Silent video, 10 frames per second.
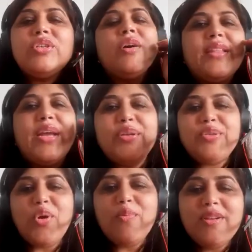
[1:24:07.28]
Thank you so
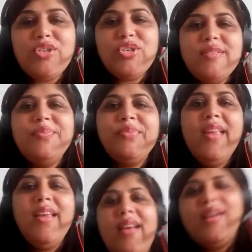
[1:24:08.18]
much,
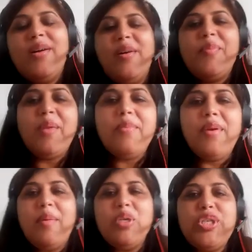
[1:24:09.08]

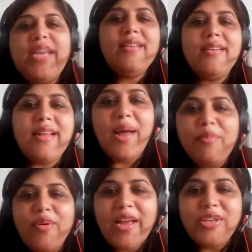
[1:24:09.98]
Abhishek. I'm
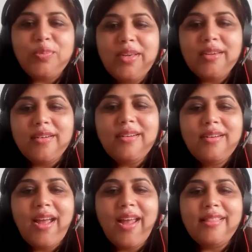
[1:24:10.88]
glad to be here.
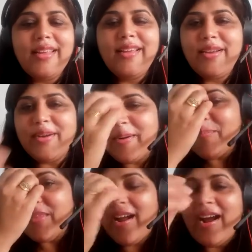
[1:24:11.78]
I think
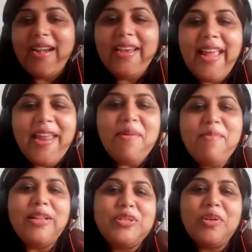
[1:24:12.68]
there are hardly any
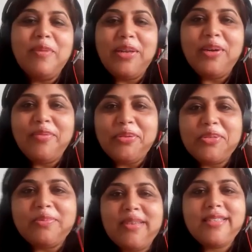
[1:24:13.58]
milestone meeting of
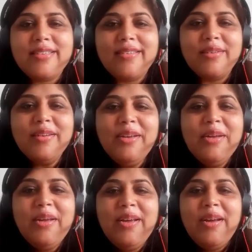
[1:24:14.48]
Toastmaster
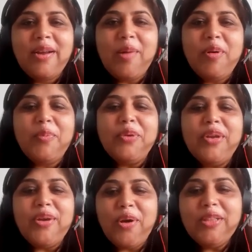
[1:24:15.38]
Club of Pune
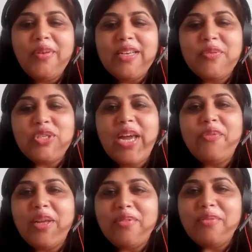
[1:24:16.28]
in Northwest, which I
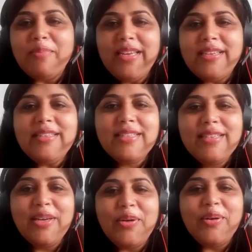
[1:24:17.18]
would have missed,
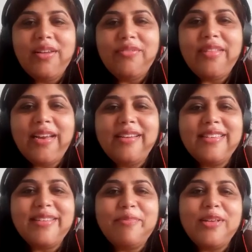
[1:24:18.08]
you know, if that
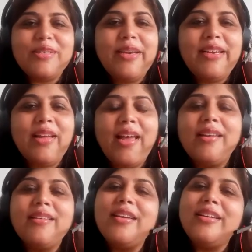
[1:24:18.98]
is the possibility.
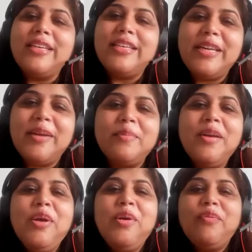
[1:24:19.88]
And DTM,
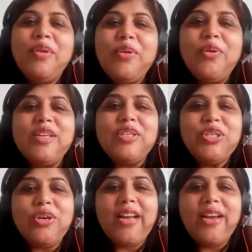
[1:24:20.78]
we know the
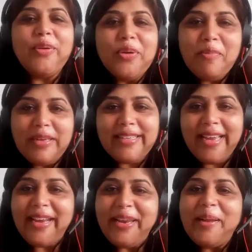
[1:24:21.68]
ensure I don't miss
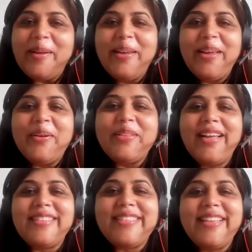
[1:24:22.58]
any. You know,
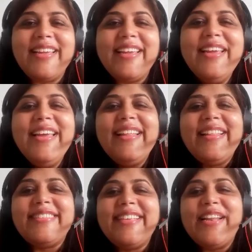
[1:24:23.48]
that's the
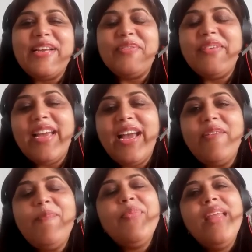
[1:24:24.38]
connection we
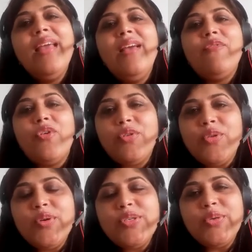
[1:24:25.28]
have. For
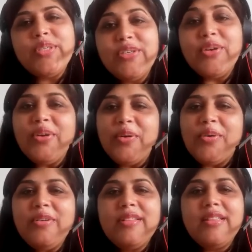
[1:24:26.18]
those who did not
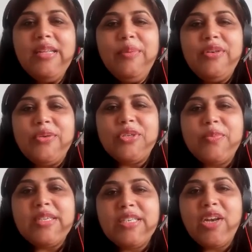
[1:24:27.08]
know,
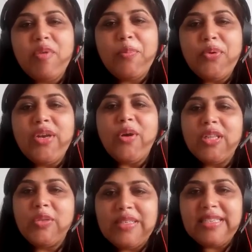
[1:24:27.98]
Toastmaster Club of Pune
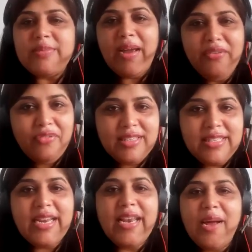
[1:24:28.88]
Northwest is my
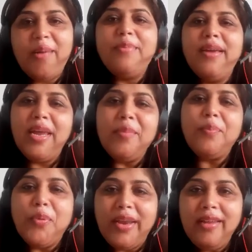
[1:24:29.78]
first club in
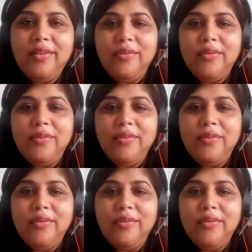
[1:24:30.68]
Pune.